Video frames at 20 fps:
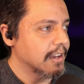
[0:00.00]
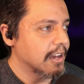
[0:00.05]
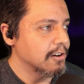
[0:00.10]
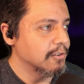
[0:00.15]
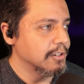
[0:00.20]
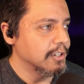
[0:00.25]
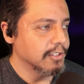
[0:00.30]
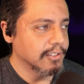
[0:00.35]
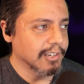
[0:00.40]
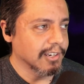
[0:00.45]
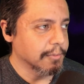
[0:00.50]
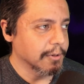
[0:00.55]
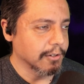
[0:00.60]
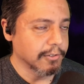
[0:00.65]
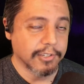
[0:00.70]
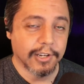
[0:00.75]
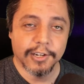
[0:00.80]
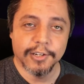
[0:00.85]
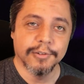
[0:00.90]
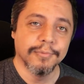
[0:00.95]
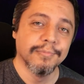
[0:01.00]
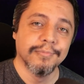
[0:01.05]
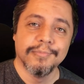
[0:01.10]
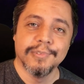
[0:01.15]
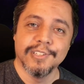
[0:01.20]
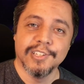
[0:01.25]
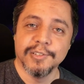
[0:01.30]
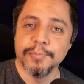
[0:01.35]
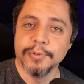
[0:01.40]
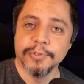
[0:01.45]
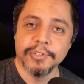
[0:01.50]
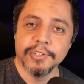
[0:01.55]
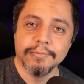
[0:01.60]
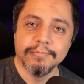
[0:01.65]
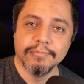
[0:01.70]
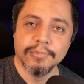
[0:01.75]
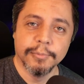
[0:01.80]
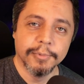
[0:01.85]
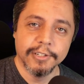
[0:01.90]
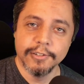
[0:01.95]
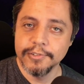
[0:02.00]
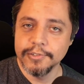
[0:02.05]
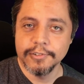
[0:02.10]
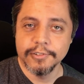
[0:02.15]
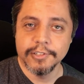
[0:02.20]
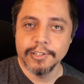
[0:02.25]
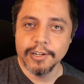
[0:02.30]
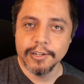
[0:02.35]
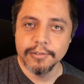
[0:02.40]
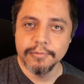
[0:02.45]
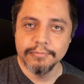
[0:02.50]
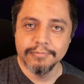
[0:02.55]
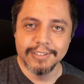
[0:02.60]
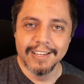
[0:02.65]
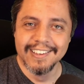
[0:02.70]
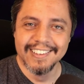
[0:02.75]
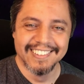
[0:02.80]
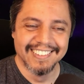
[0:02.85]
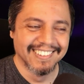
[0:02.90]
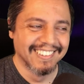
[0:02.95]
I don't need to talk about Kotaku because it's bullshit. Nobody goes to Kotaku.